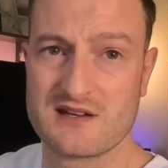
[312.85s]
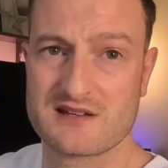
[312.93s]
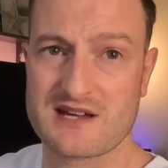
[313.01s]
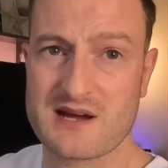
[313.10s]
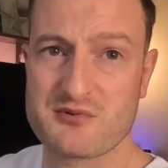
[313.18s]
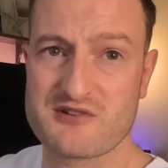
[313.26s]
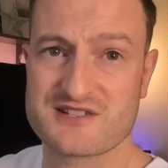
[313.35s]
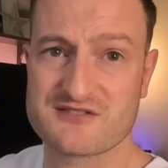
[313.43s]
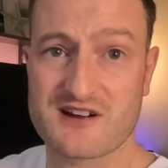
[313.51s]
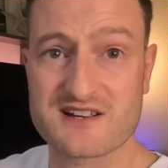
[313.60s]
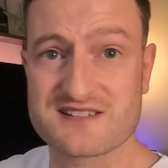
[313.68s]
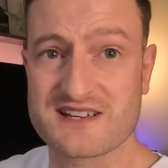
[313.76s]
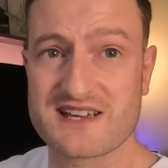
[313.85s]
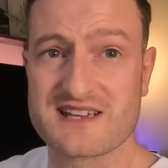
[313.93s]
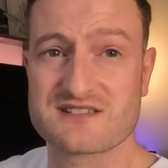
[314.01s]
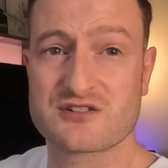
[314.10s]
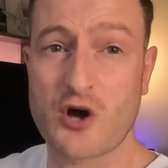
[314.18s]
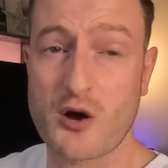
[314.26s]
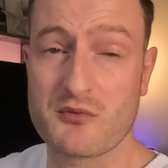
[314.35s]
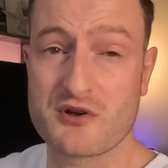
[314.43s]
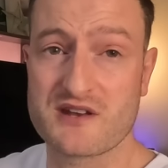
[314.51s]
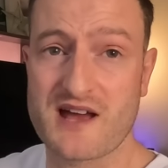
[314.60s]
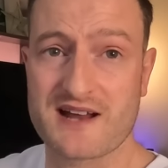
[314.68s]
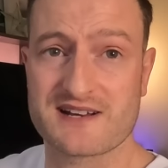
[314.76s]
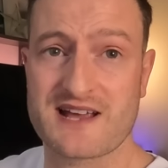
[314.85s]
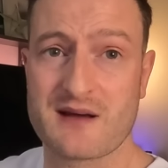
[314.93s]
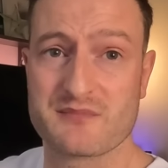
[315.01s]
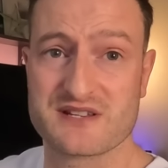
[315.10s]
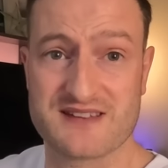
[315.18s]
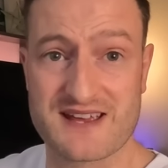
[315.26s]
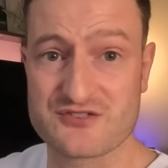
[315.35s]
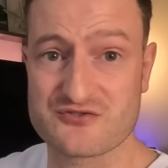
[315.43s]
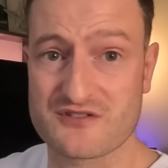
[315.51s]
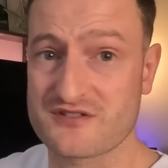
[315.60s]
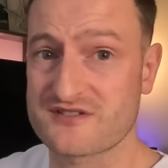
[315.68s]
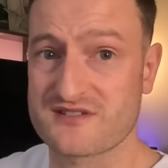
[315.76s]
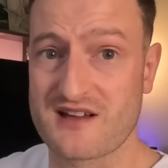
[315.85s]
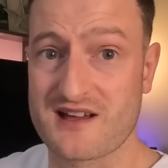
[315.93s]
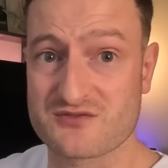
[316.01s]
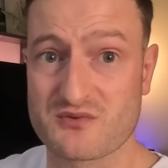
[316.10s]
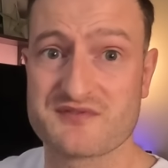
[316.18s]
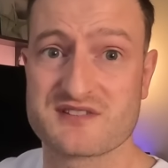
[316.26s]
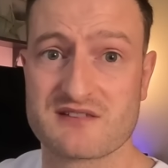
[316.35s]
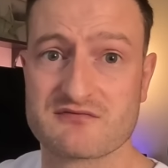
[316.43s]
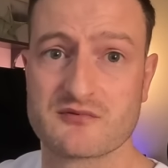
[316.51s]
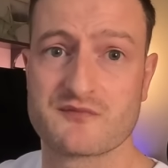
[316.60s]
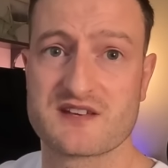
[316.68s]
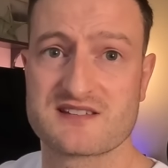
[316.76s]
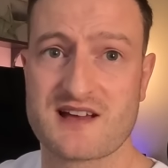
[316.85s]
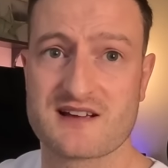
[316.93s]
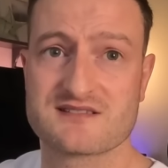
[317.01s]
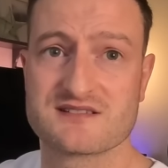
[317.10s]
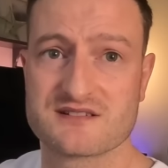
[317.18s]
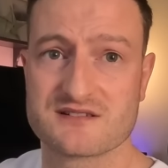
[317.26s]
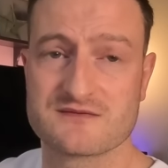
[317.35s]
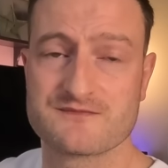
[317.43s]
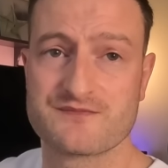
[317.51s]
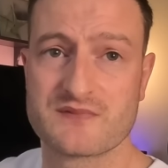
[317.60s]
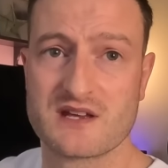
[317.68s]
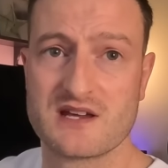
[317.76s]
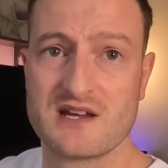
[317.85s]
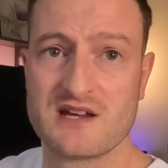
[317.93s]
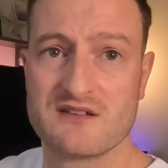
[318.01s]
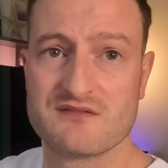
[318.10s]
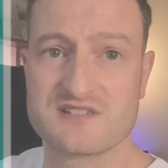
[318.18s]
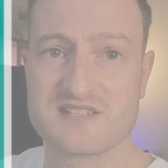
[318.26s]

Carburetor icing is common and can be dangerous, as we've seen from this accident. The